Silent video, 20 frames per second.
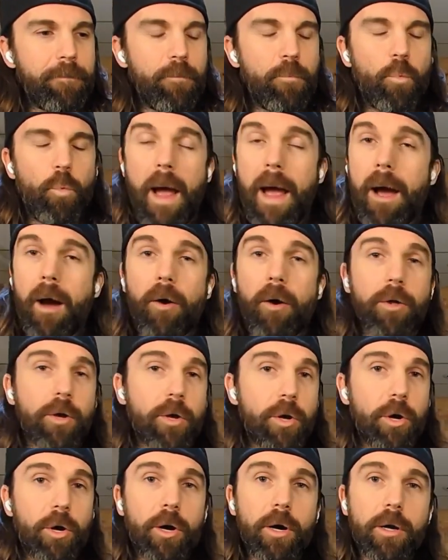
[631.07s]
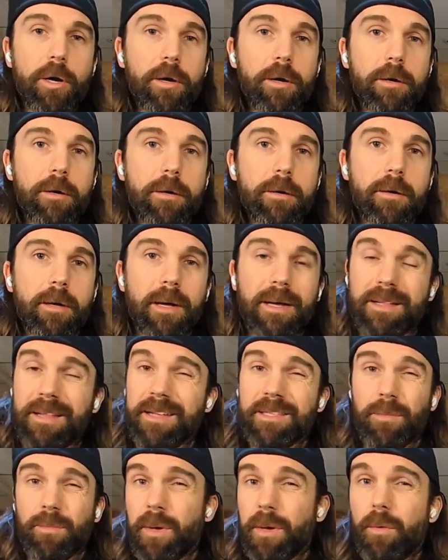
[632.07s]
how to cook? Like
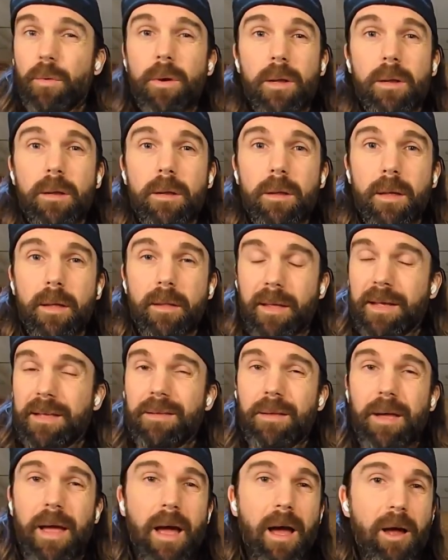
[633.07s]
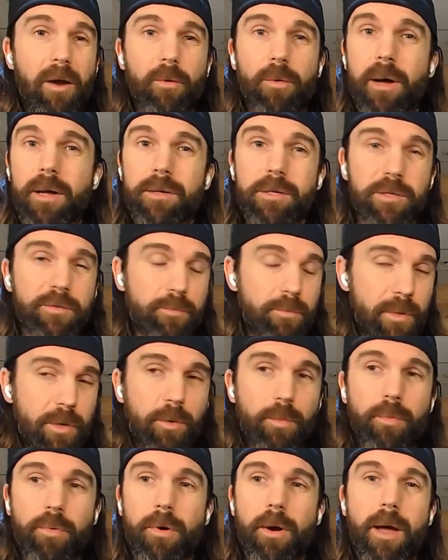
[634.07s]
that's a big one. And like, how do I just
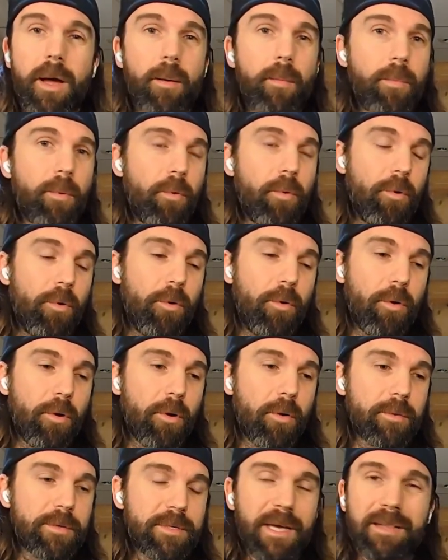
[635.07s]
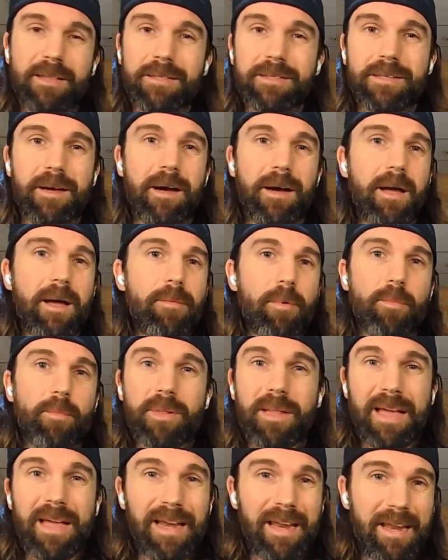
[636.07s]
meal prep or take the time or
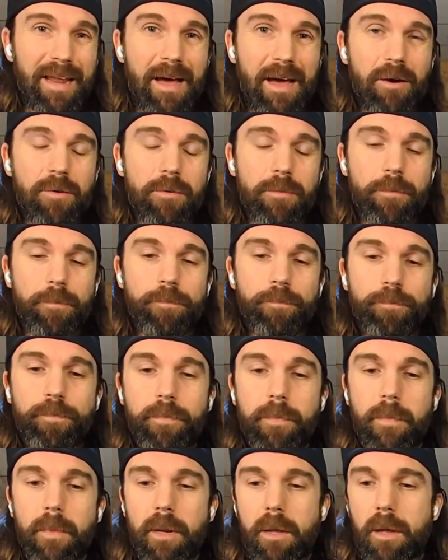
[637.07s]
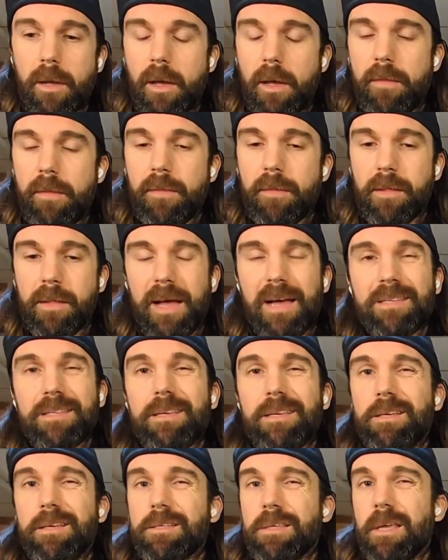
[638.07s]
plan it out? And the last
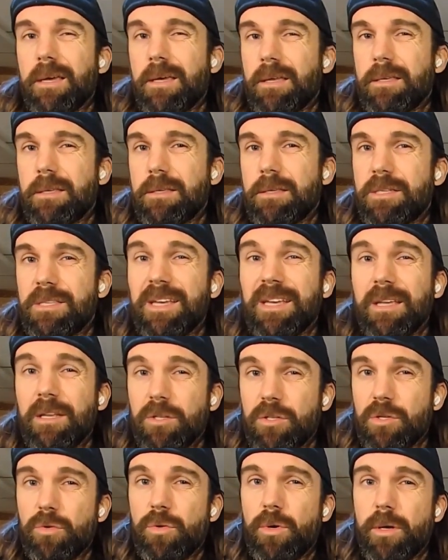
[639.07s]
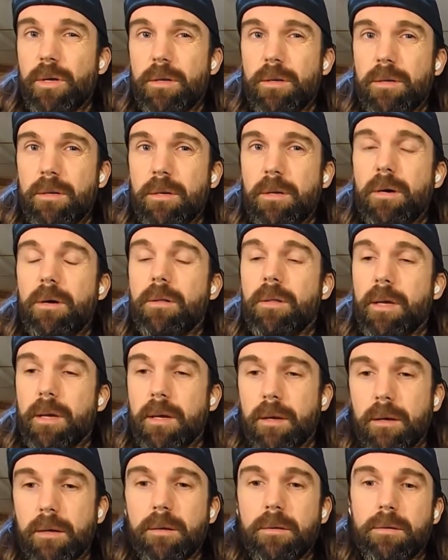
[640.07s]
thing is like sticking to it, like
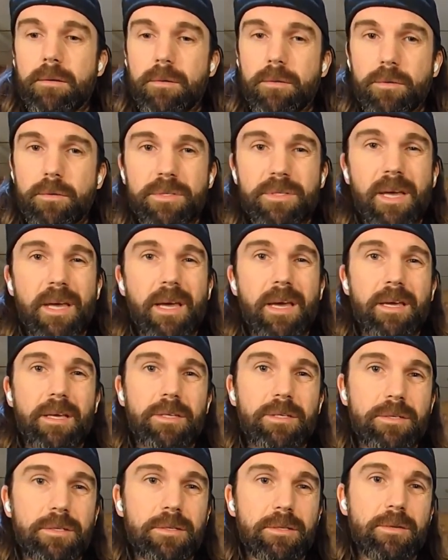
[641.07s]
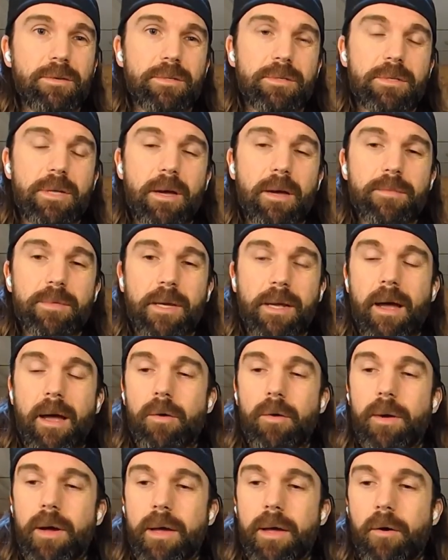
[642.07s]
on those days, those times, like how
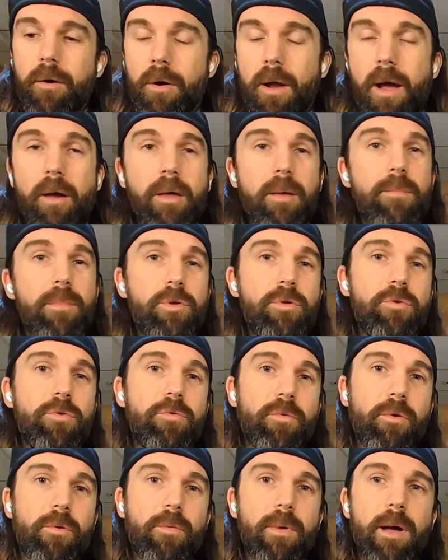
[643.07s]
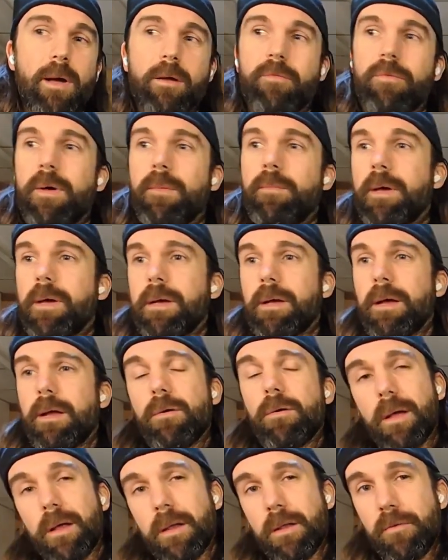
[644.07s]
do I maneuver around if I'm like, I
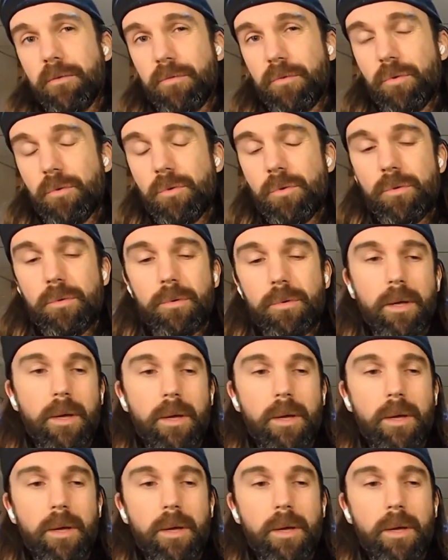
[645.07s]
don't got any food?